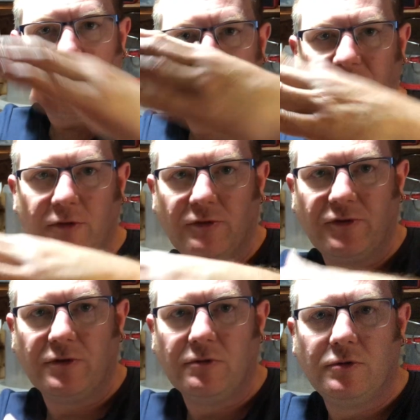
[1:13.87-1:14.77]
They fall
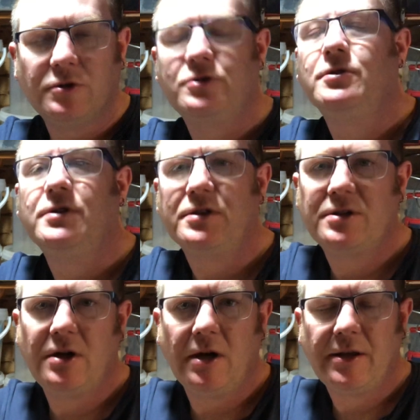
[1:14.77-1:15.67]
through the water on their
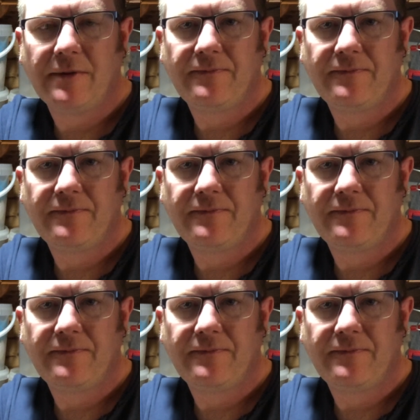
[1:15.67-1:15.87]
side.